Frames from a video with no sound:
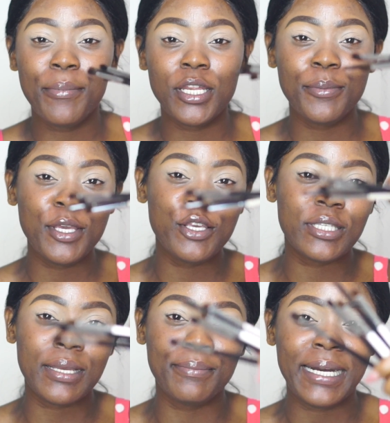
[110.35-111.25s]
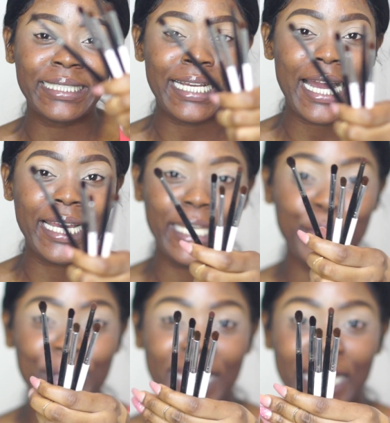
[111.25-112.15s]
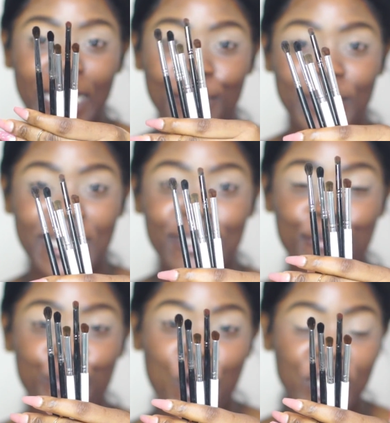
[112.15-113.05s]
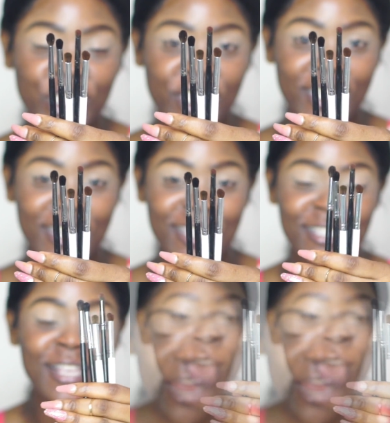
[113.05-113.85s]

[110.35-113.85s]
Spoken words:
I'm gonna be using my tiny weeny blending brushes.